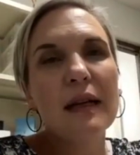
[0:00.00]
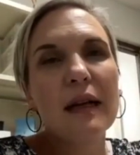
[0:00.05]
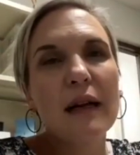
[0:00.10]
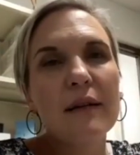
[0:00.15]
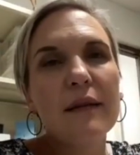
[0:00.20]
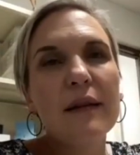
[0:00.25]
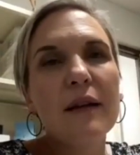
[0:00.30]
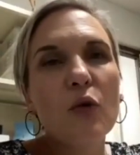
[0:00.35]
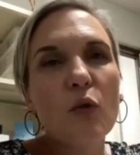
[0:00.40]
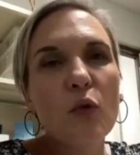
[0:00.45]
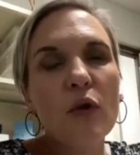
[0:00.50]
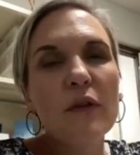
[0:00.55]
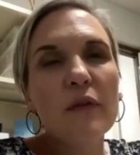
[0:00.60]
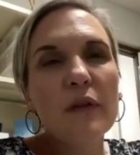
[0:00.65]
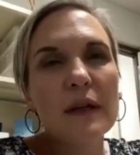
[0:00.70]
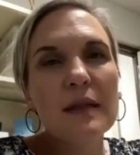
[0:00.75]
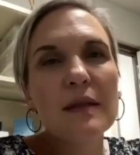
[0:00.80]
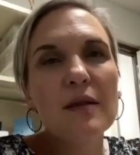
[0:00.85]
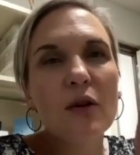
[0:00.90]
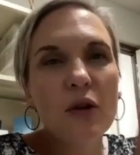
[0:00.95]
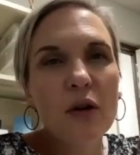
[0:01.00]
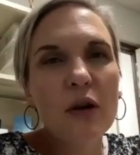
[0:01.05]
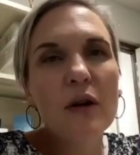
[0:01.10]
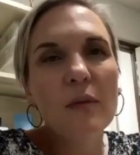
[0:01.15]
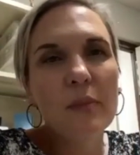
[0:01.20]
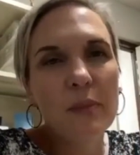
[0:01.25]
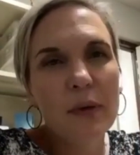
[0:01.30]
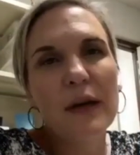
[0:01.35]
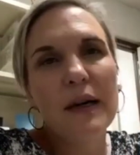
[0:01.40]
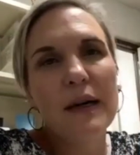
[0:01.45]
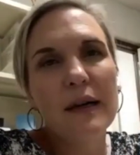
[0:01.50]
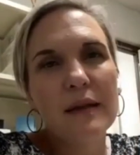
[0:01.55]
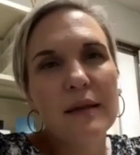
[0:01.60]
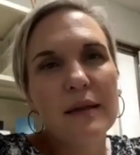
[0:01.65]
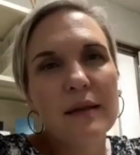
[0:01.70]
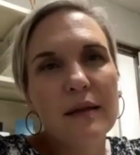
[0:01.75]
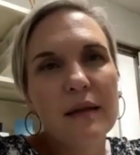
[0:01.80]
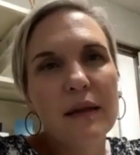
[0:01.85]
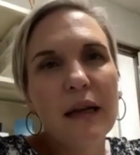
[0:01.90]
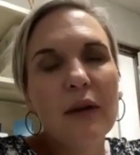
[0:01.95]
I think all of us are
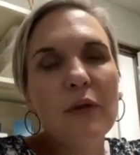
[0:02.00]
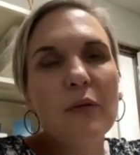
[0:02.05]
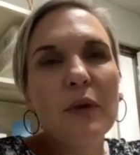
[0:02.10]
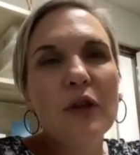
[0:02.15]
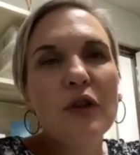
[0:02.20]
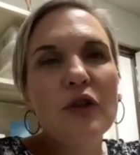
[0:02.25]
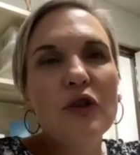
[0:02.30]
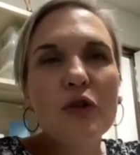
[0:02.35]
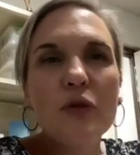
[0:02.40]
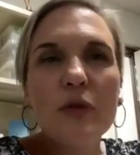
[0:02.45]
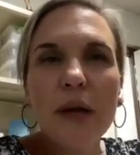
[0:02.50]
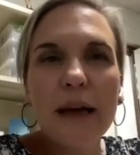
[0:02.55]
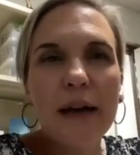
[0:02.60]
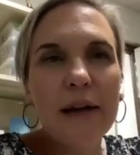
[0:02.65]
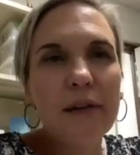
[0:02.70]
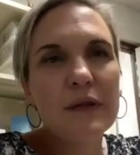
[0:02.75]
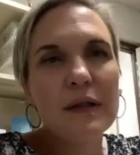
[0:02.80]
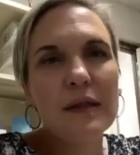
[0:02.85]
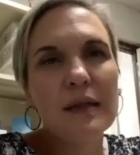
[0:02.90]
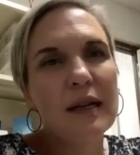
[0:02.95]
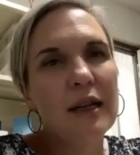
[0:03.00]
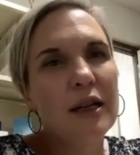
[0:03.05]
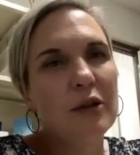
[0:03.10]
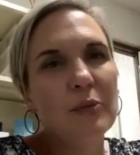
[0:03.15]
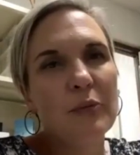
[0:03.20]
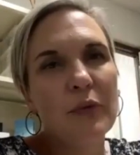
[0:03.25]
biased and we do have a slight